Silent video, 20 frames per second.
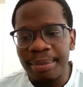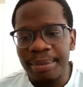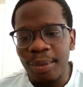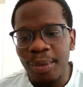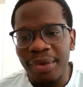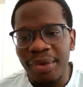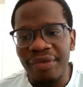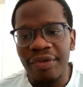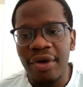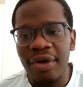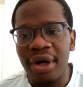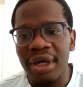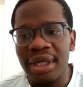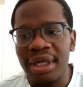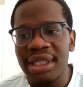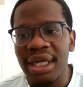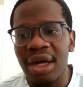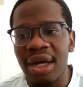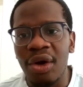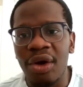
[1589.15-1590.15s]
we've
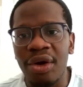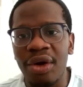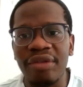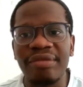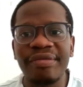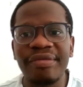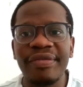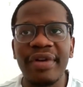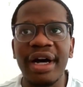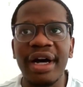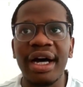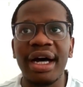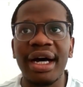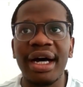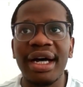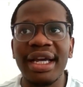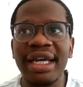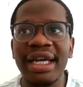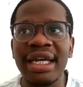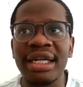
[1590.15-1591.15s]
got a lot of
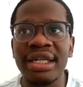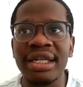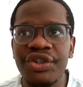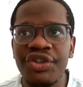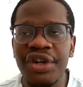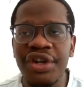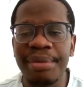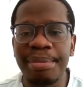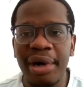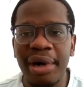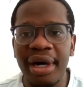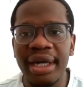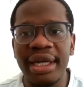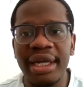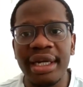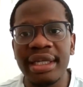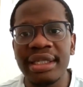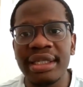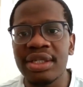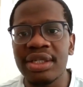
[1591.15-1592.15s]
industry
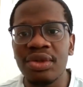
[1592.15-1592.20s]
partners,